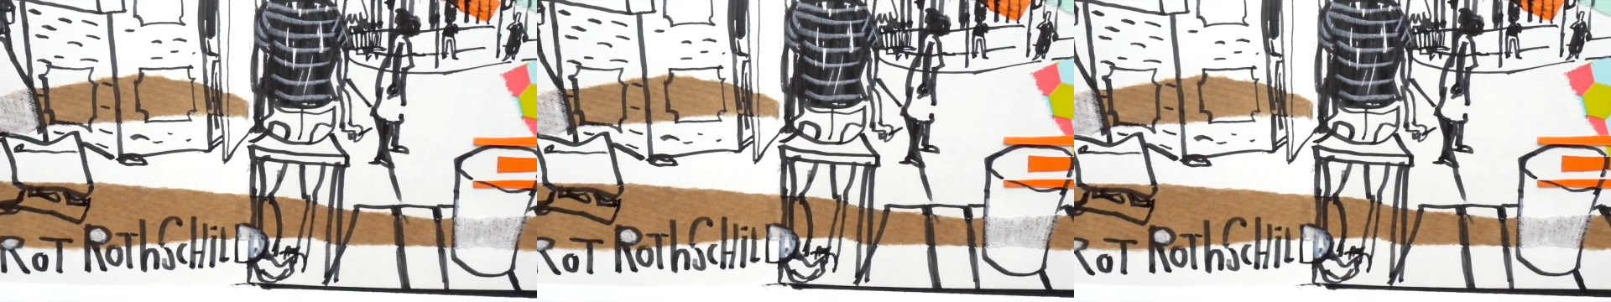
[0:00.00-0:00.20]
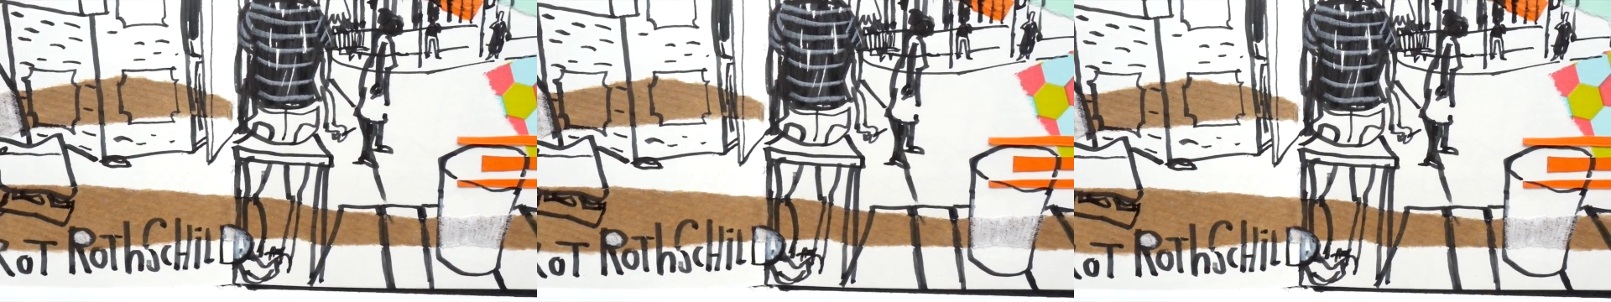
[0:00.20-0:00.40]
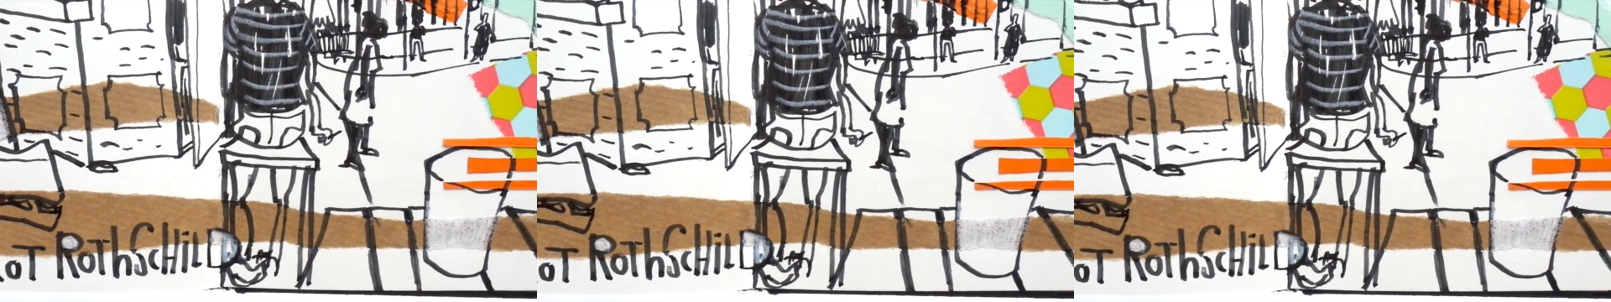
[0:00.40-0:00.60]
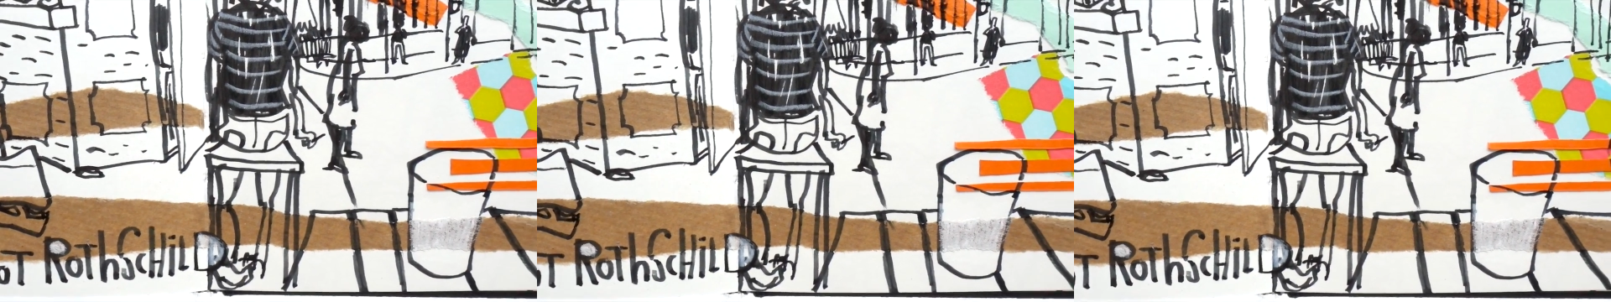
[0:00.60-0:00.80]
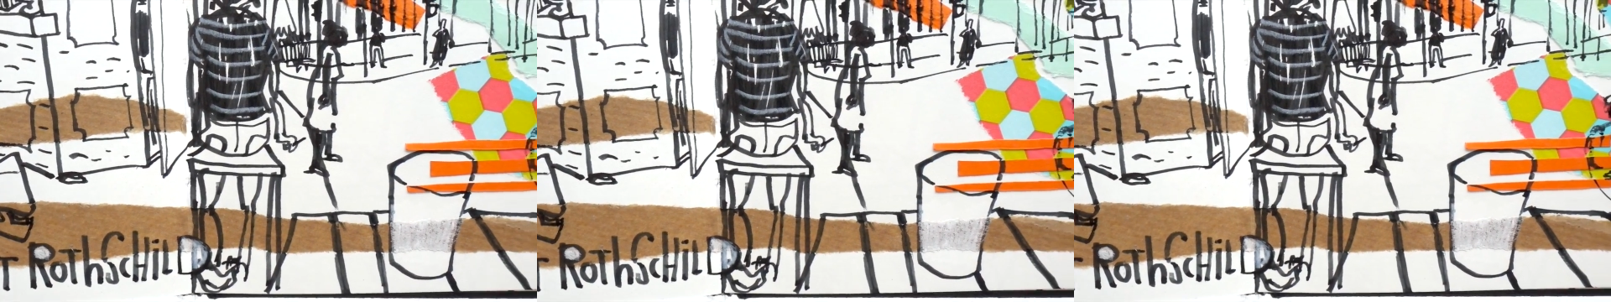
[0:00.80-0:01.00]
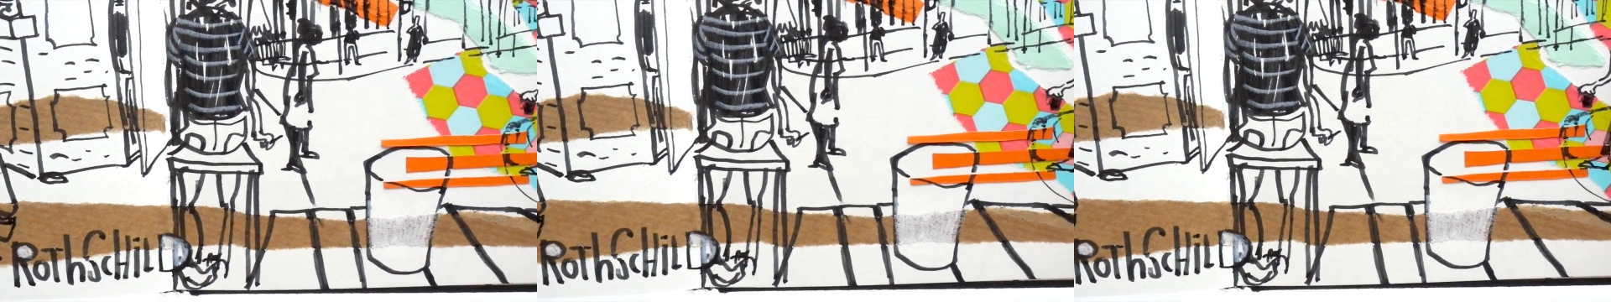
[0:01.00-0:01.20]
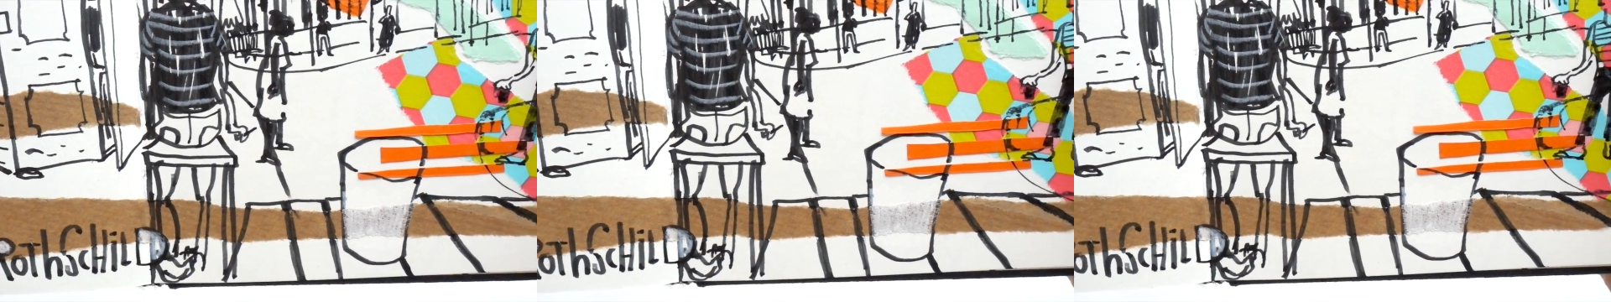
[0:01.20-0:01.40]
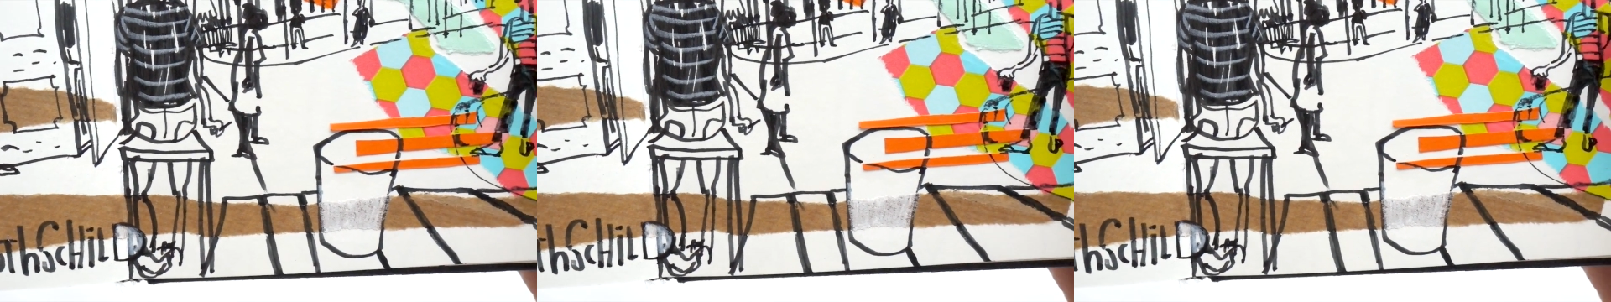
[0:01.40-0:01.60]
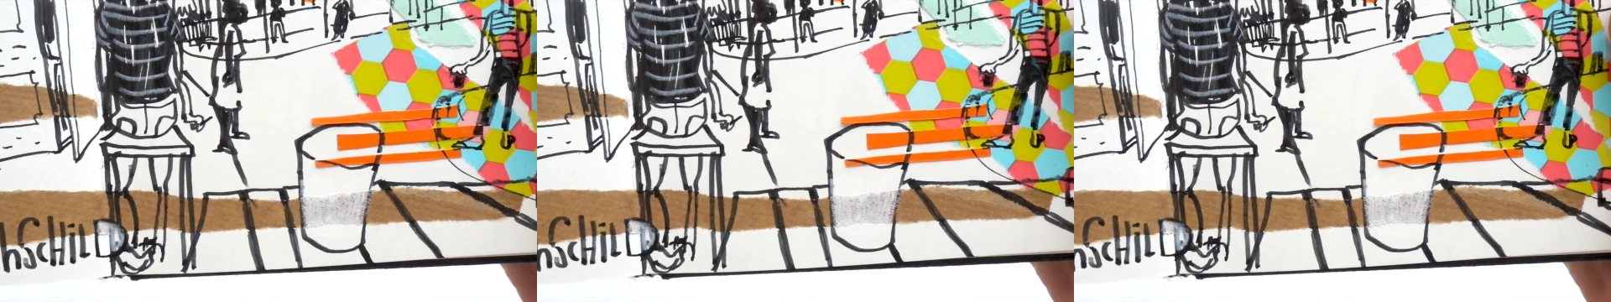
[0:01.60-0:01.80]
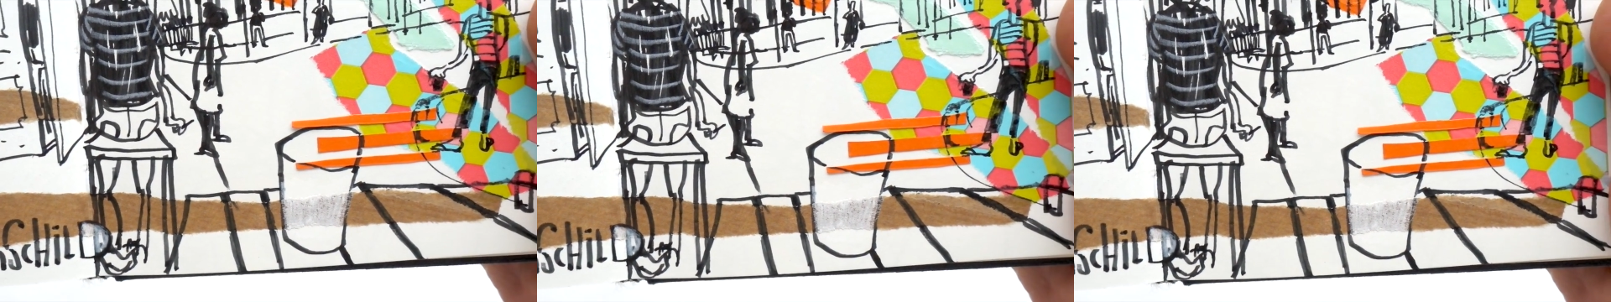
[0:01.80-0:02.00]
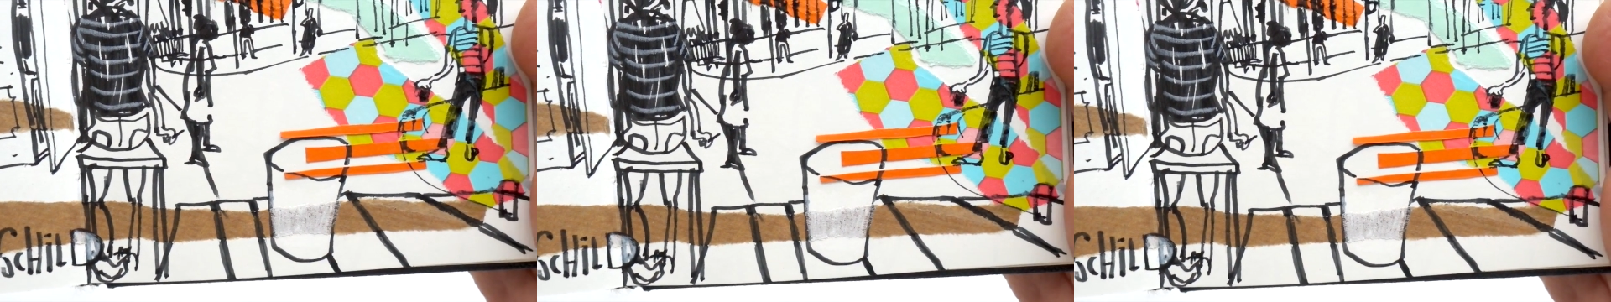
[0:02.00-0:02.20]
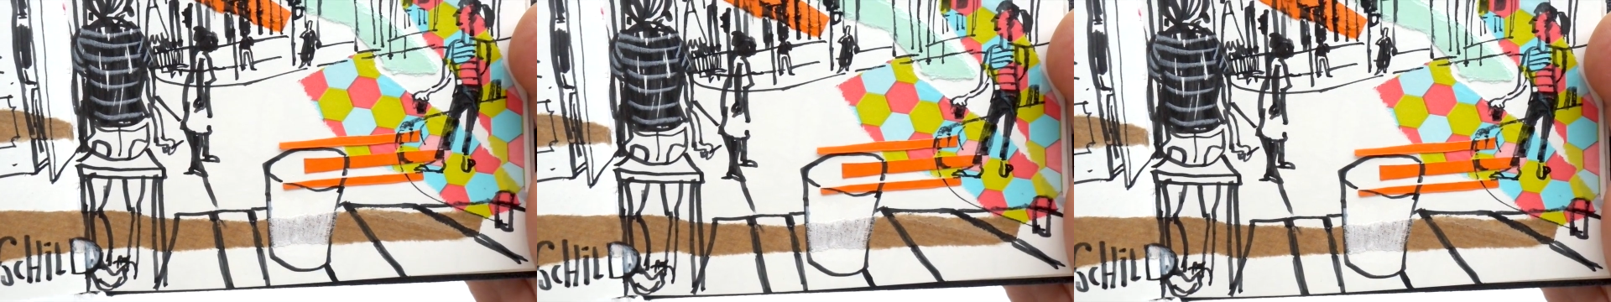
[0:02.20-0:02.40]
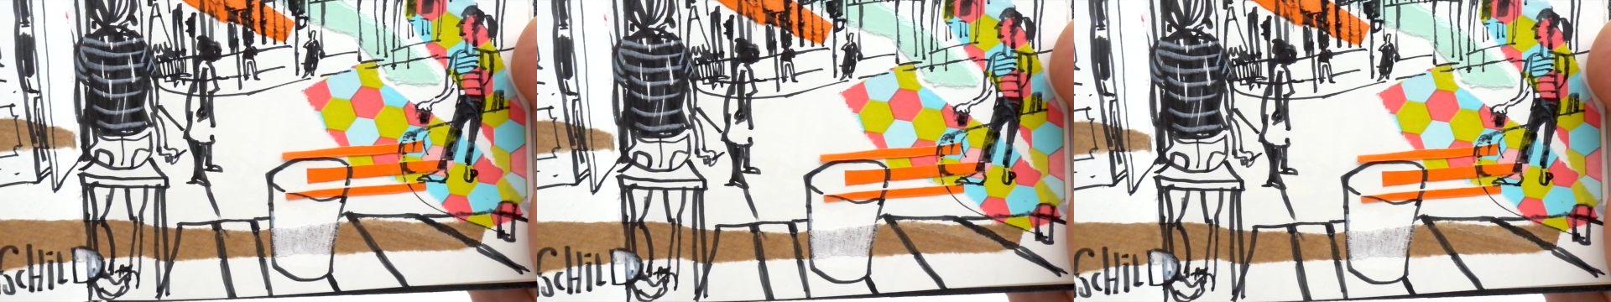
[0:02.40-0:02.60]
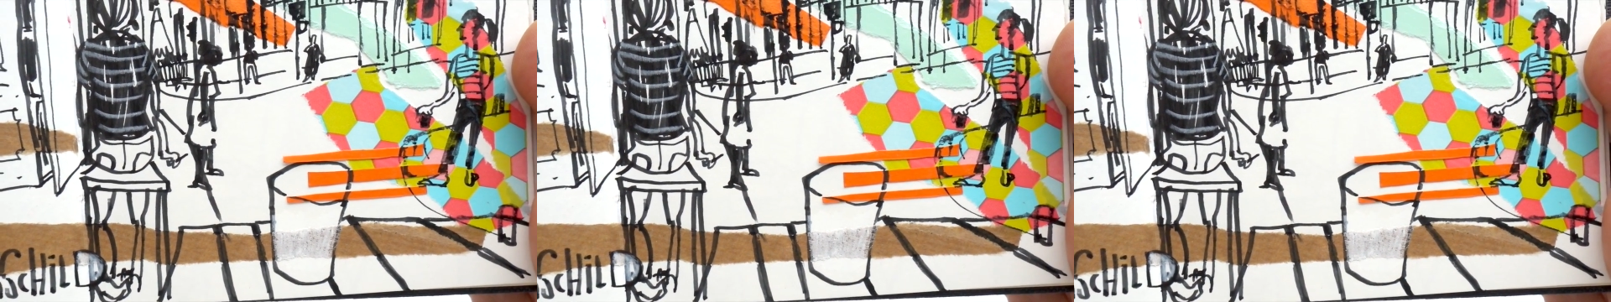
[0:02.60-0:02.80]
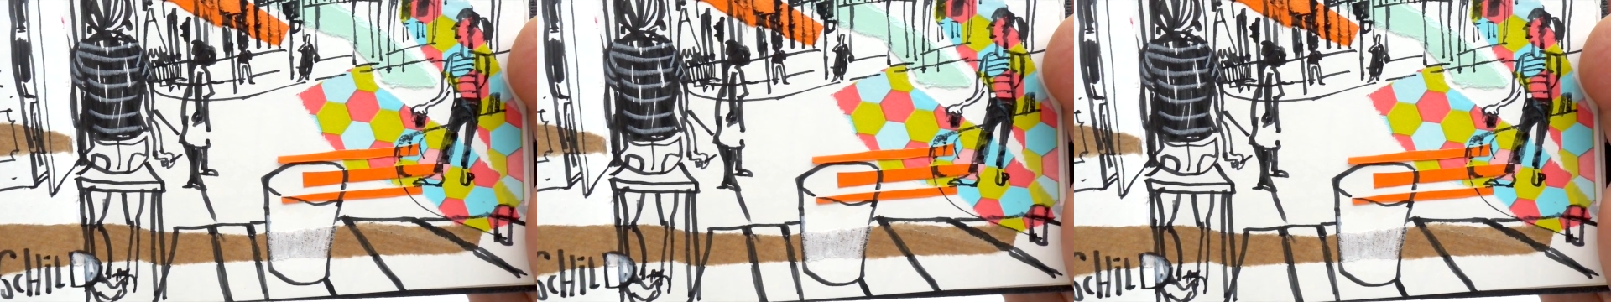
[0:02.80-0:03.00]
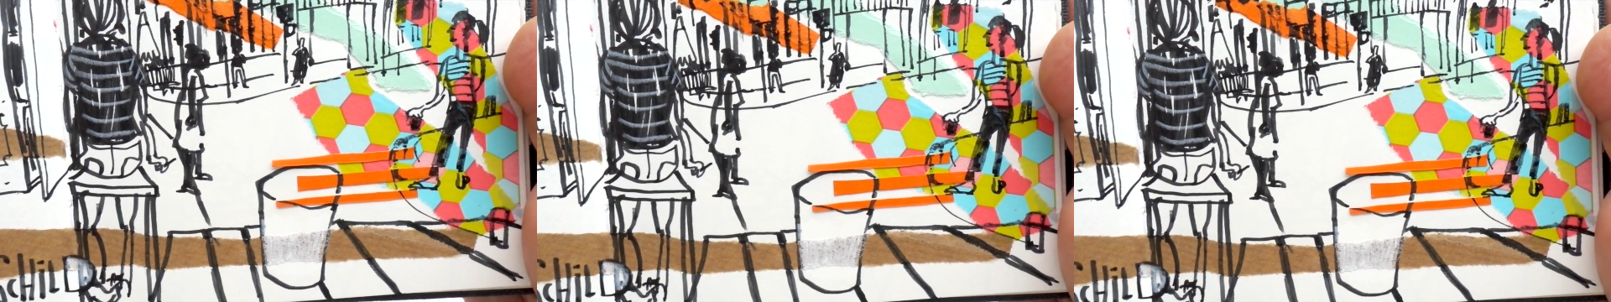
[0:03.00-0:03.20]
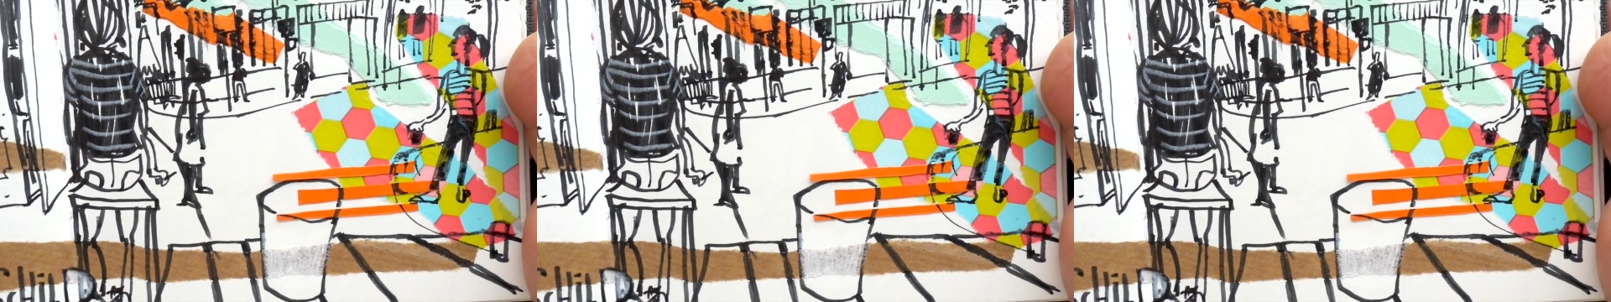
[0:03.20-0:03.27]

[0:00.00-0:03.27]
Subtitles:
Nobody's mouth can be seen.